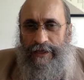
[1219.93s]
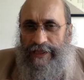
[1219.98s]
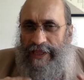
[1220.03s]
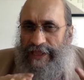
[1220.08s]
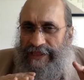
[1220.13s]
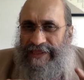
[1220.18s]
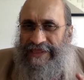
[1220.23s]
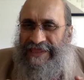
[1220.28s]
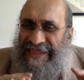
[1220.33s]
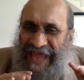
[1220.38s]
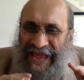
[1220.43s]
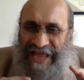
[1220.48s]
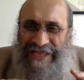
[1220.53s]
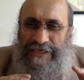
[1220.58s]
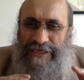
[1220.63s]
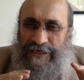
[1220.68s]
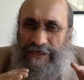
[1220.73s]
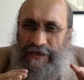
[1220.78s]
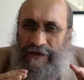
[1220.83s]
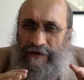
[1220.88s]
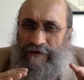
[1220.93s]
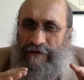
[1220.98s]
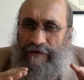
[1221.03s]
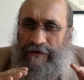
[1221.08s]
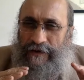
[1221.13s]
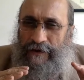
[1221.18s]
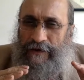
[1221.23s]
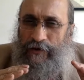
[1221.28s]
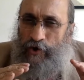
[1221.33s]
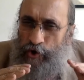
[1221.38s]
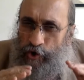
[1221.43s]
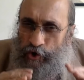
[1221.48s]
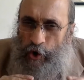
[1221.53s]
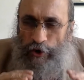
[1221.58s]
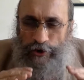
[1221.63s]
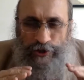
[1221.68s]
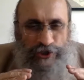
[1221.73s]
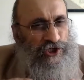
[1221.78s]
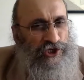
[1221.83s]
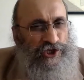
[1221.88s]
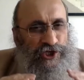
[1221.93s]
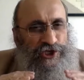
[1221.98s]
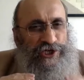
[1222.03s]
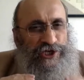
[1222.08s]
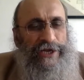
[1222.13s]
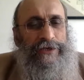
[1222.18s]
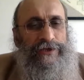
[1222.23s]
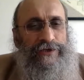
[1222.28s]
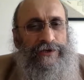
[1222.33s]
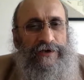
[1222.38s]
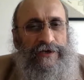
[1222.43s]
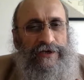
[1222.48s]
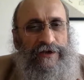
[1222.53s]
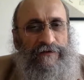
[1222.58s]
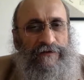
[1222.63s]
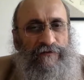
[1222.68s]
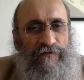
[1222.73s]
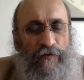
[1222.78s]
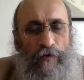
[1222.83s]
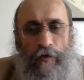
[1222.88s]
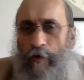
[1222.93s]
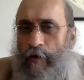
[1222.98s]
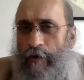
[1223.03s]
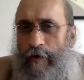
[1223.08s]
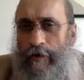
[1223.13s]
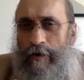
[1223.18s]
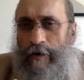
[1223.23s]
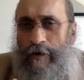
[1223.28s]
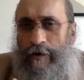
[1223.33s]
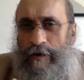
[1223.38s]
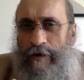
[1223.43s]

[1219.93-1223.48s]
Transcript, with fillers: then that's not just dangerous for